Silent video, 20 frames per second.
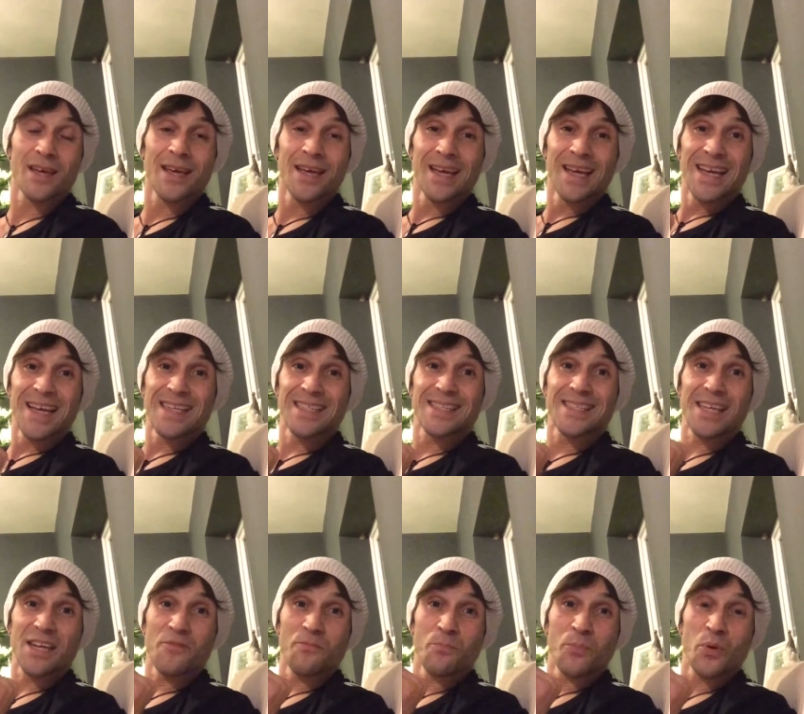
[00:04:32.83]
Instead
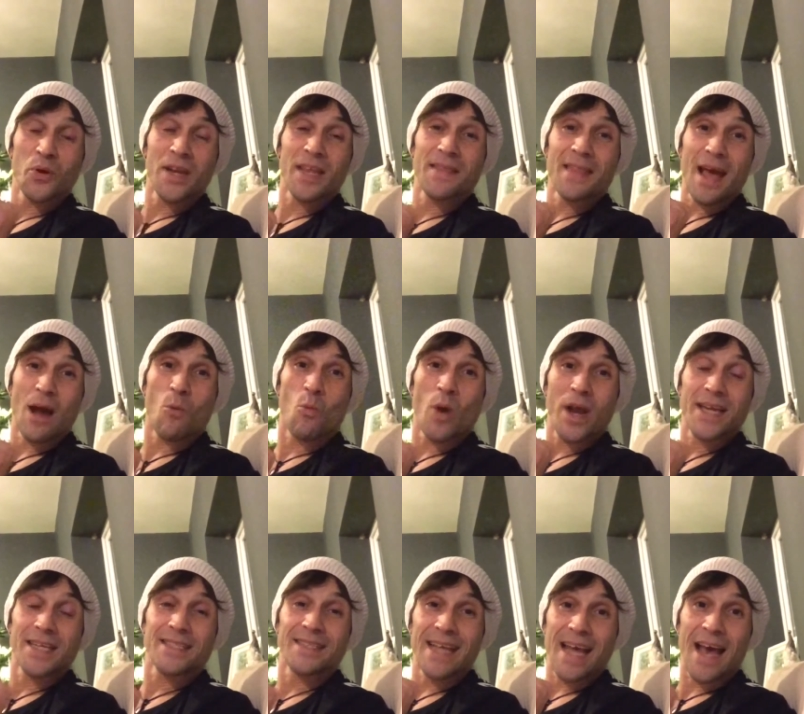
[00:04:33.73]
of putting that
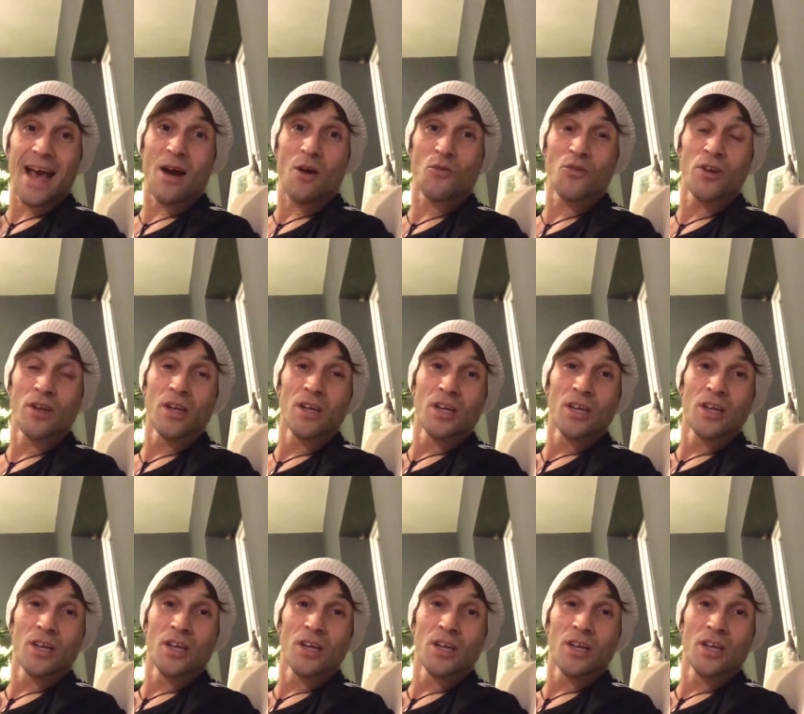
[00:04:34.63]
weight down,